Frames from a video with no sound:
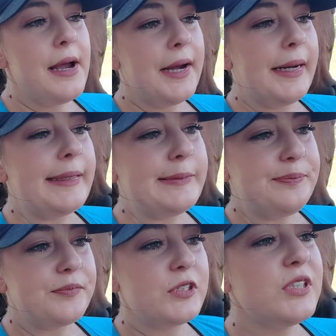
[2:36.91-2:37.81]

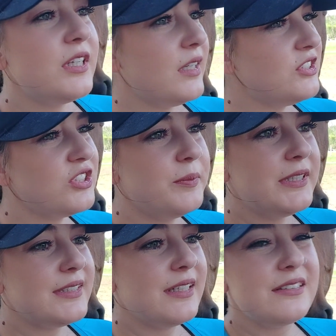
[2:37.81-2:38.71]
Um, so that just
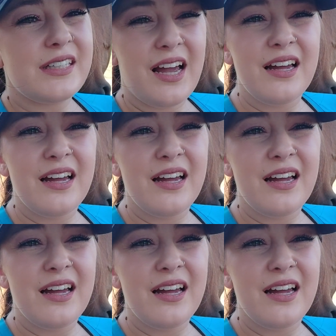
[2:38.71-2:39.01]
means that it's